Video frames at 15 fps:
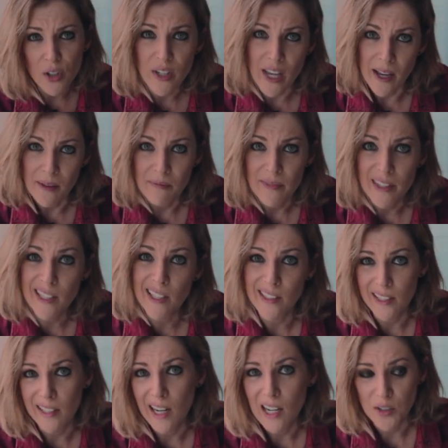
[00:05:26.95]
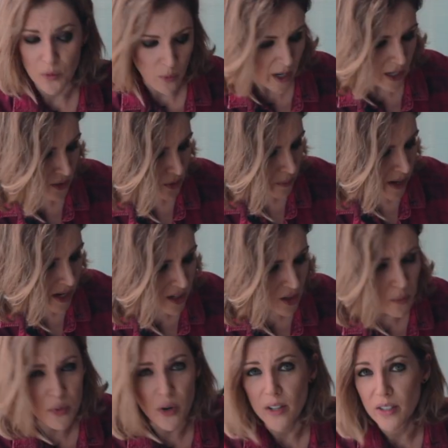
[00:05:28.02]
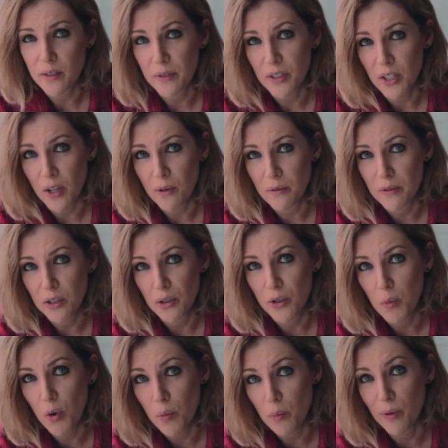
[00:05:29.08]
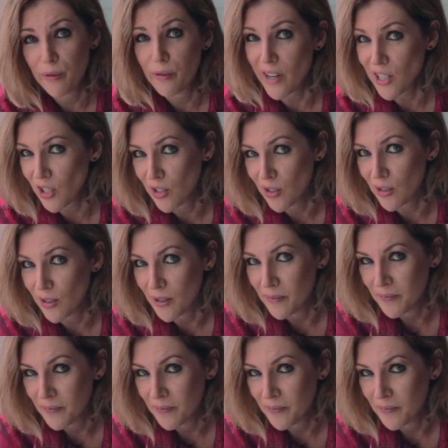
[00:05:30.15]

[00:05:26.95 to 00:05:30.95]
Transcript: So yeah, this is a nice way to make your product photography look more professional.